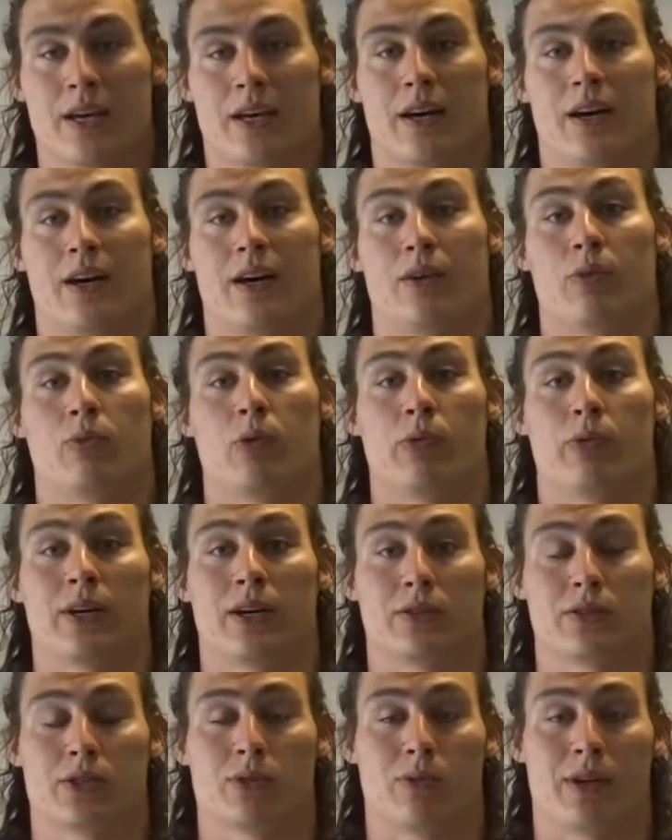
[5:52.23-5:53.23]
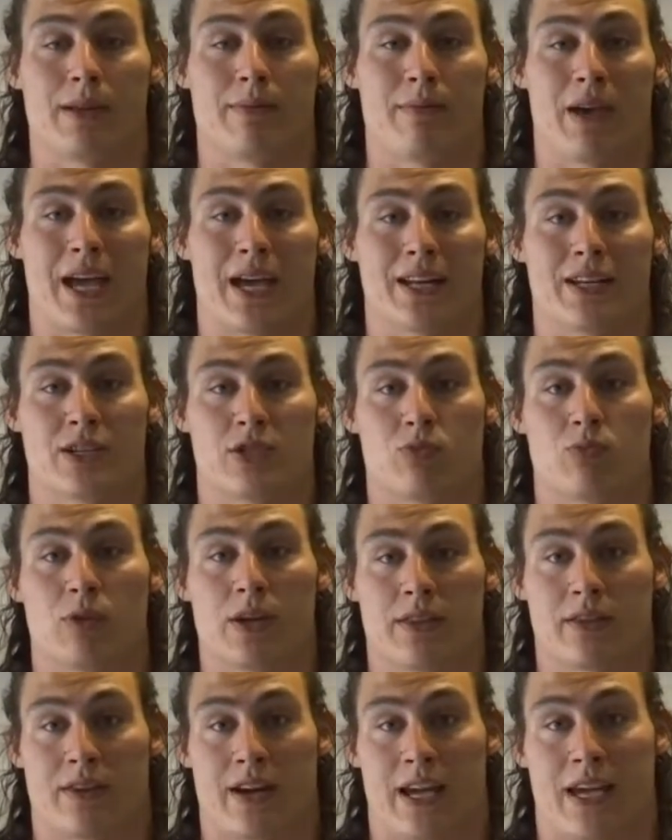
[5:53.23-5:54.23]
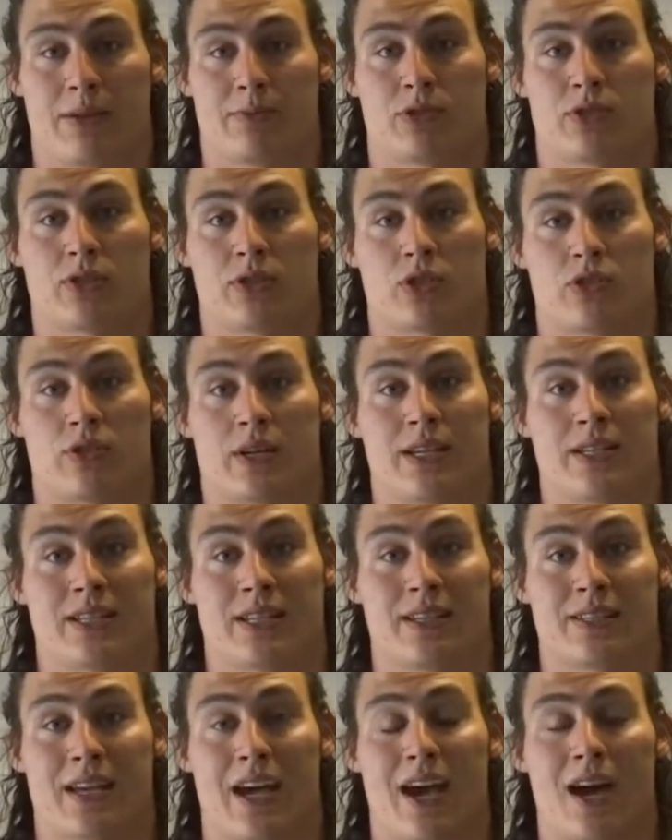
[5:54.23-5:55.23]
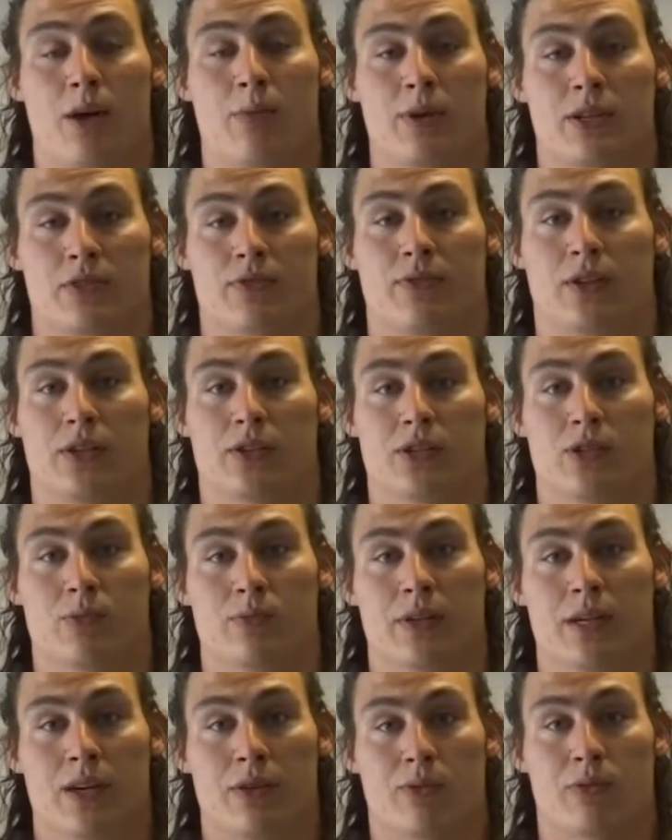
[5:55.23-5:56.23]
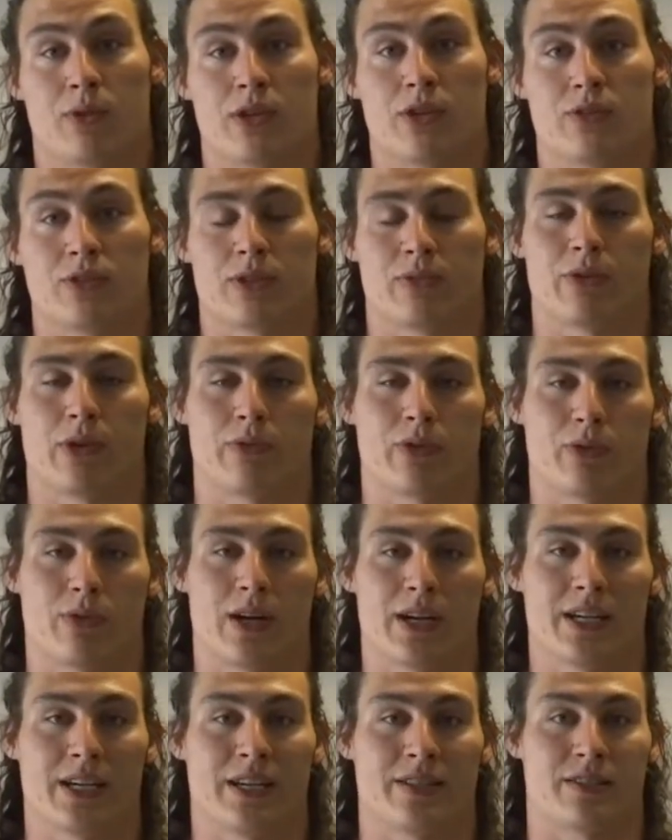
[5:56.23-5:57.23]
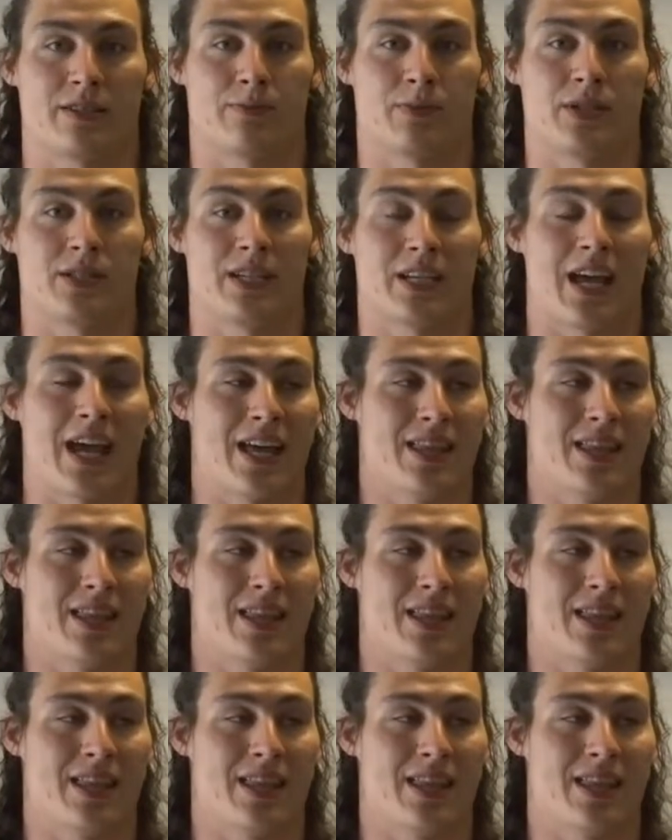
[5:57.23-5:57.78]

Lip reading: What we also want to manage with our hamstring strains is how much volume we're using when we're running and sprinting,